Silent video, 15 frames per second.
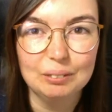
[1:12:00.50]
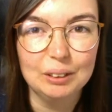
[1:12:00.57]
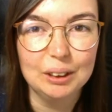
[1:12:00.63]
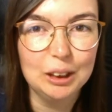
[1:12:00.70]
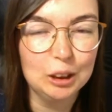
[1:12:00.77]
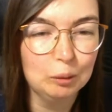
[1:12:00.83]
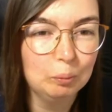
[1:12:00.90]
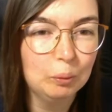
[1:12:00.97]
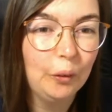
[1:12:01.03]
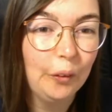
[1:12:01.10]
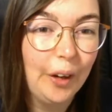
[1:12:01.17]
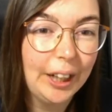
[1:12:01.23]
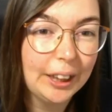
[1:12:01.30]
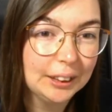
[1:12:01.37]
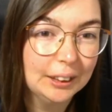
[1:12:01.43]
We need to
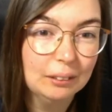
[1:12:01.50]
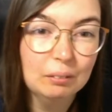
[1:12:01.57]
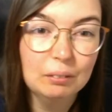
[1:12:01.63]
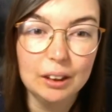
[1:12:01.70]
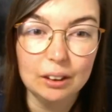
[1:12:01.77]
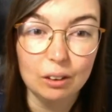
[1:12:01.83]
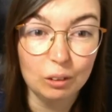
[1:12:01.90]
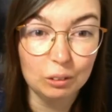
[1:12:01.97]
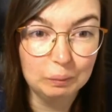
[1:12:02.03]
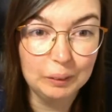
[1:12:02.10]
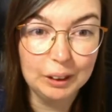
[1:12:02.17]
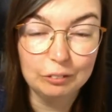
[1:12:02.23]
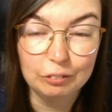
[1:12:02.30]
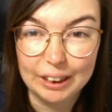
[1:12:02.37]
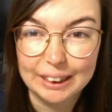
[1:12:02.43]
proactively not
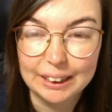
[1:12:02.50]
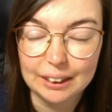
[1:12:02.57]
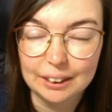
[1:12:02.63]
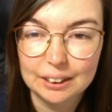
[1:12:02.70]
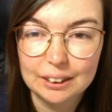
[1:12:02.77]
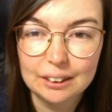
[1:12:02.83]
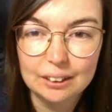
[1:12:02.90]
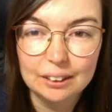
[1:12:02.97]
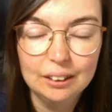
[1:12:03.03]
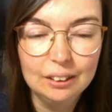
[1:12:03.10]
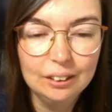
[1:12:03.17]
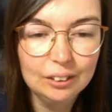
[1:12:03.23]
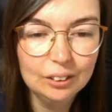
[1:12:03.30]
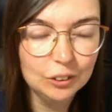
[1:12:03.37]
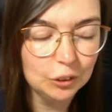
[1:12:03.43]
be racist.
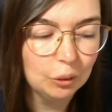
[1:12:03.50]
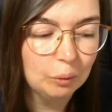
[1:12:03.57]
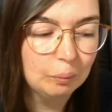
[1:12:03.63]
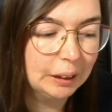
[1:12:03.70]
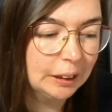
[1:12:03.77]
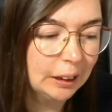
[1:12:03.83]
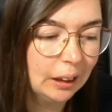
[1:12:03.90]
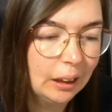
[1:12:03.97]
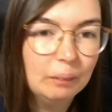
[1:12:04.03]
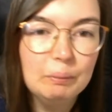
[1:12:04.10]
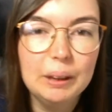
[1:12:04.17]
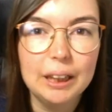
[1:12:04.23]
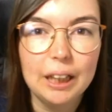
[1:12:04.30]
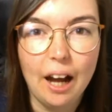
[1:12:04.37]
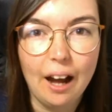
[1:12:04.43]
So basically
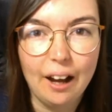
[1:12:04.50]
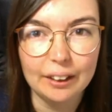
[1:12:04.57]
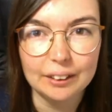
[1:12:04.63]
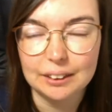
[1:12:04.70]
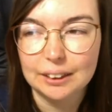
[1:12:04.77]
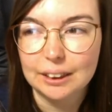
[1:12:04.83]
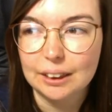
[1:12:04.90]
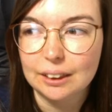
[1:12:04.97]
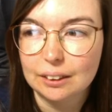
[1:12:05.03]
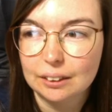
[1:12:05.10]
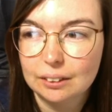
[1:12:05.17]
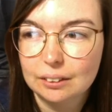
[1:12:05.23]
be anti-racism